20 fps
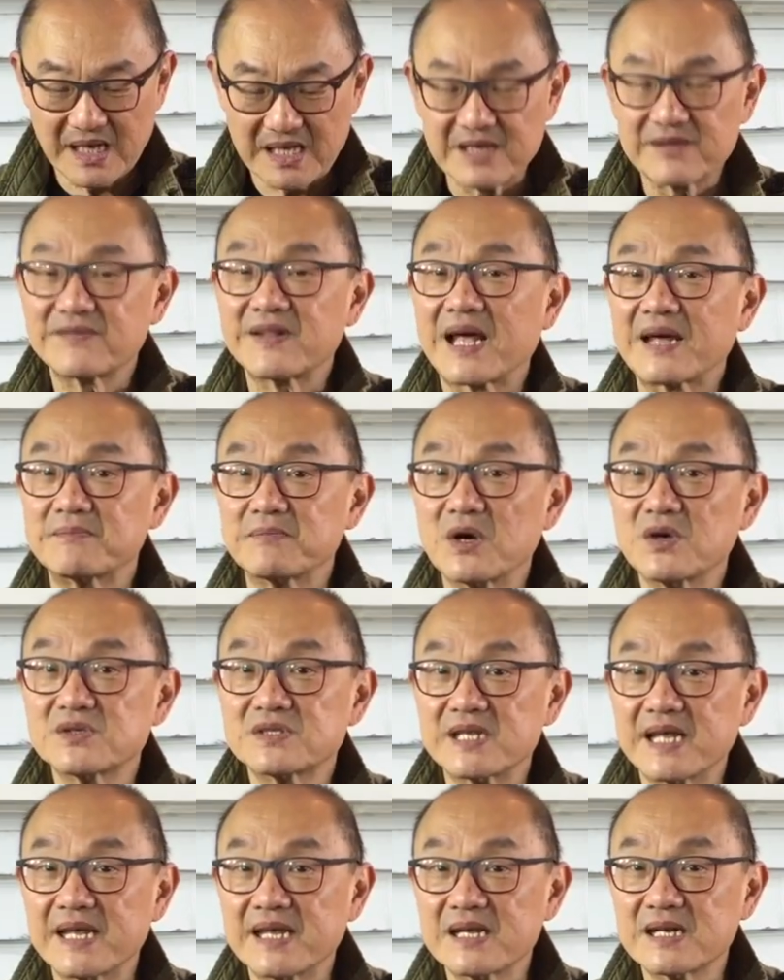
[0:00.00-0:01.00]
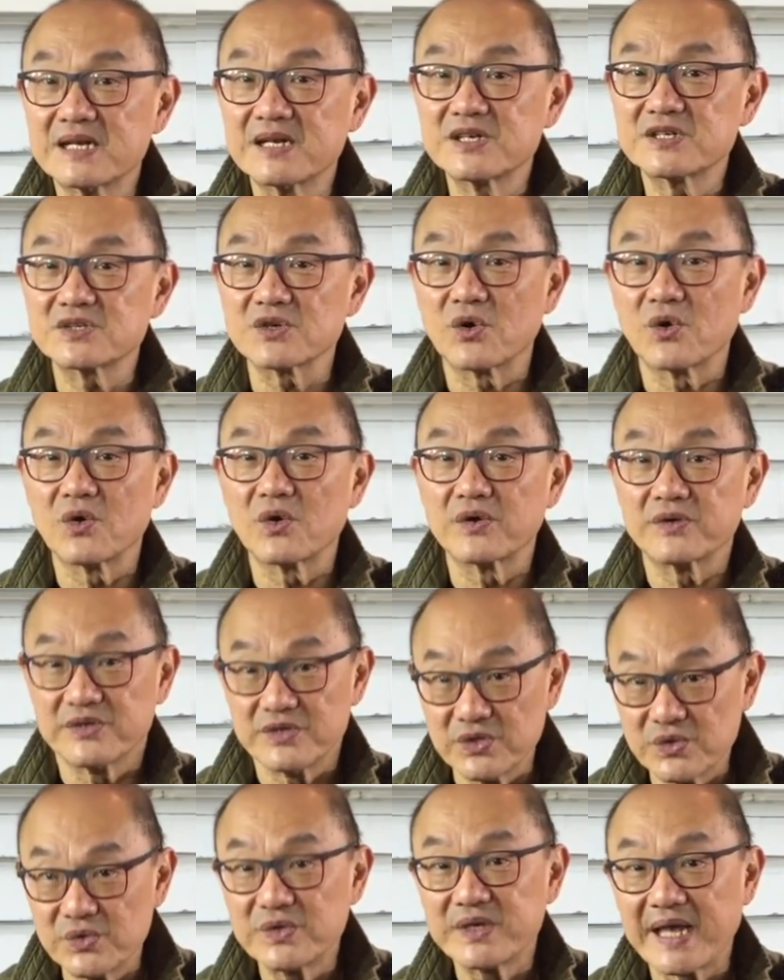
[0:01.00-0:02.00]
and if like most English or
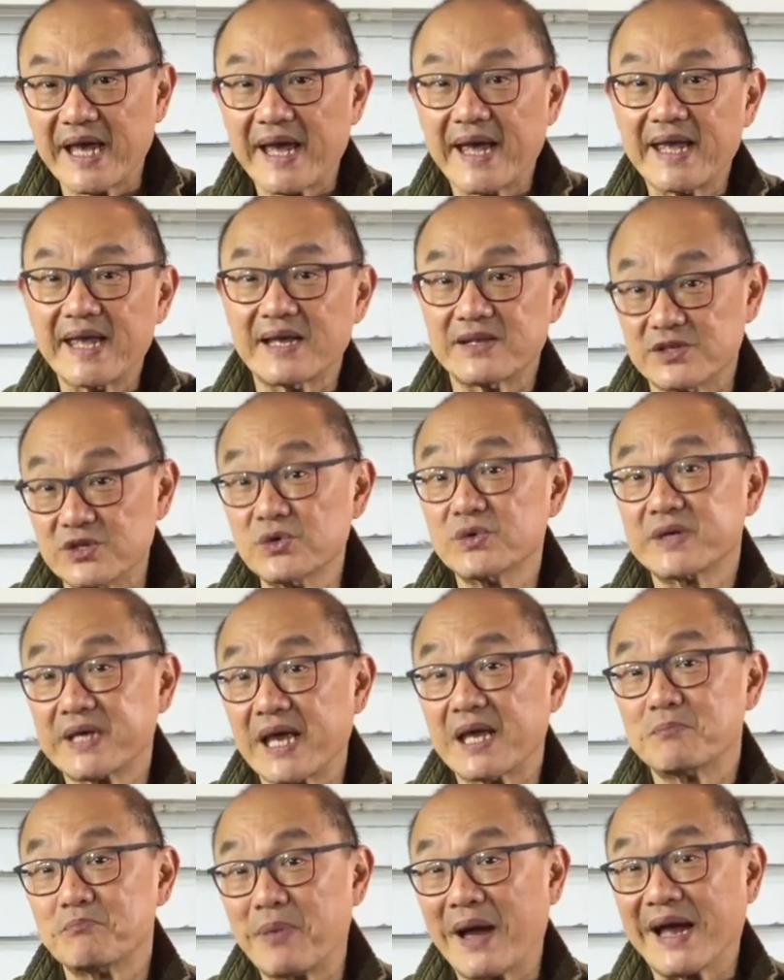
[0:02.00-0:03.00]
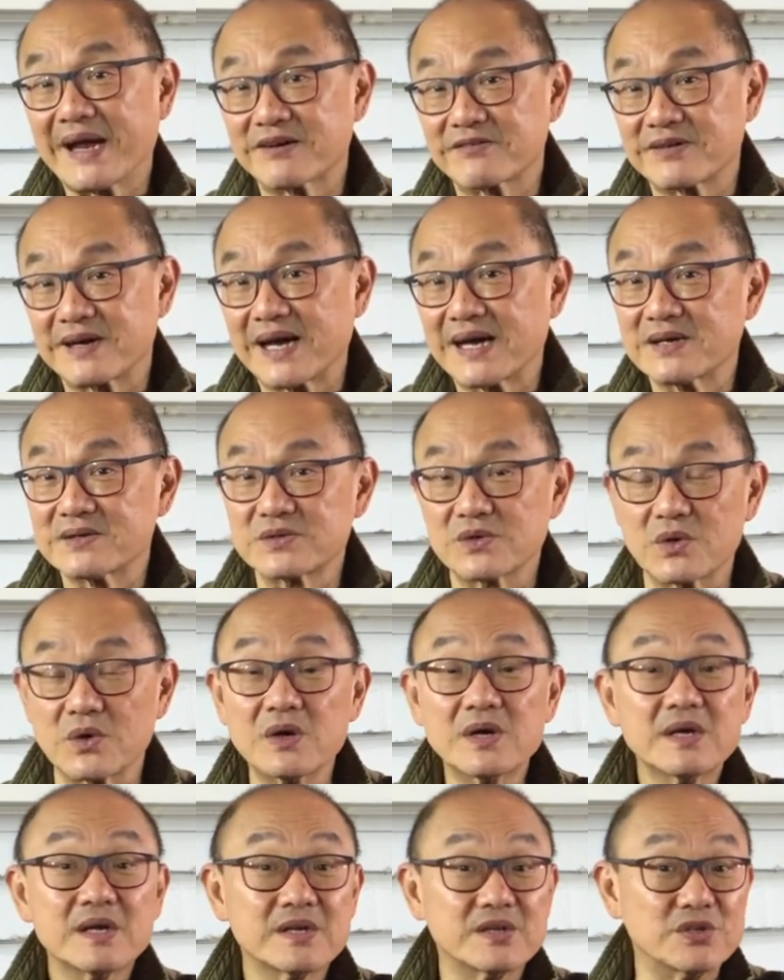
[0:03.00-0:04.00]
UK and UK background or